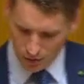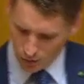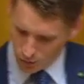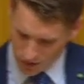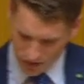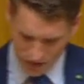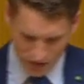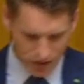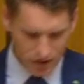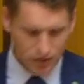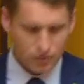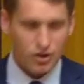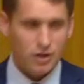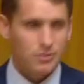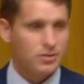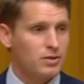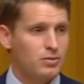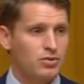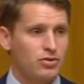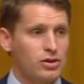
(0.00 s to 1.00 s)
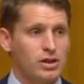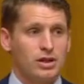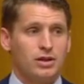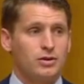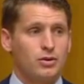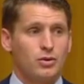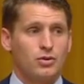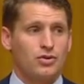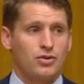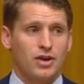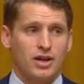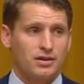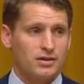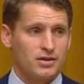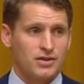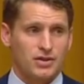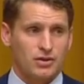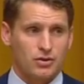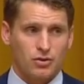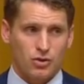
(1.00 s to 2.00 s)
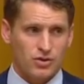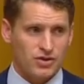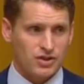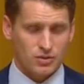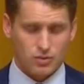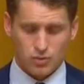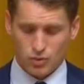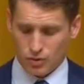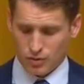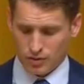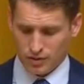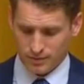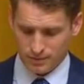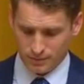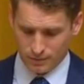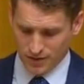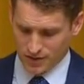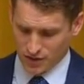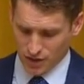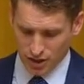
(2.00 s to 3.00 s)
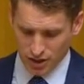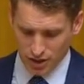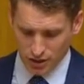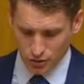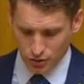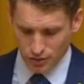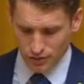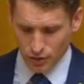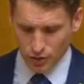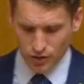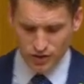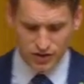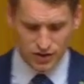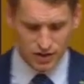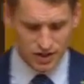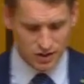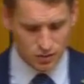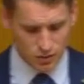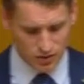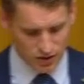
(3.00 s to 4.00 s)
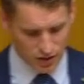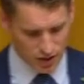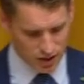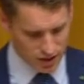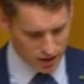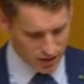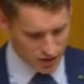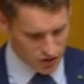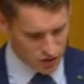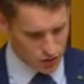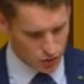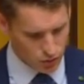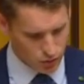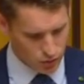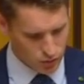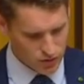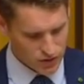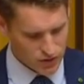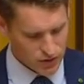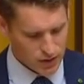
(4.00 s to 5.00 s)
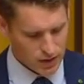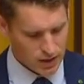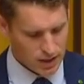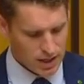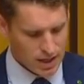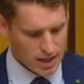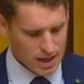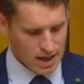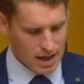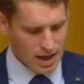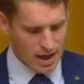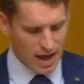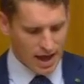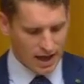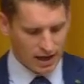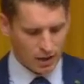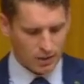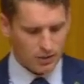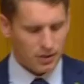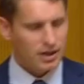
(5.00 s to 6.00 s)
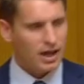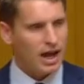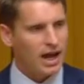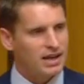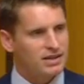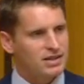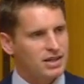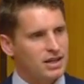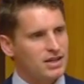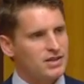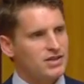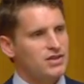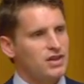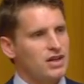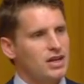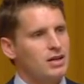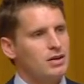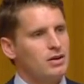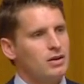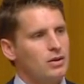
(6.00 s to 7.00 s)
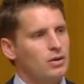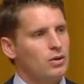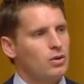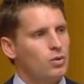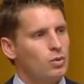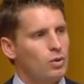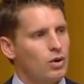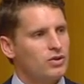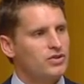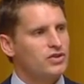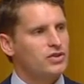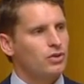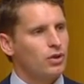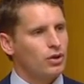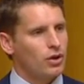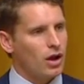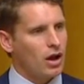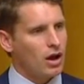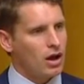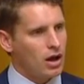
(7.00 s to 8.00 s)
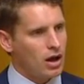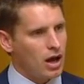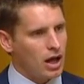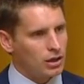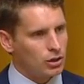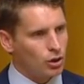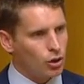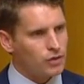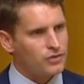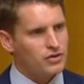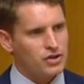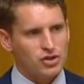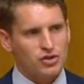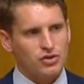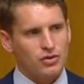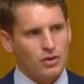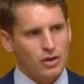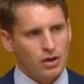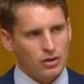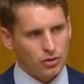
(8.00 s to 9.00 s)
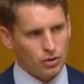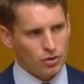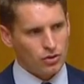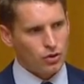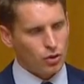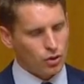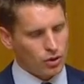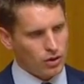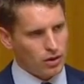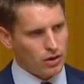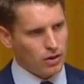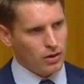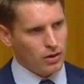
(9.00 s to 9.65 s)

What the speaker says: we're seeing creeping political correctness across the board. We're seeing it in universities, we're seeing it in schools, and I think 18C, whilst not a lot of us, not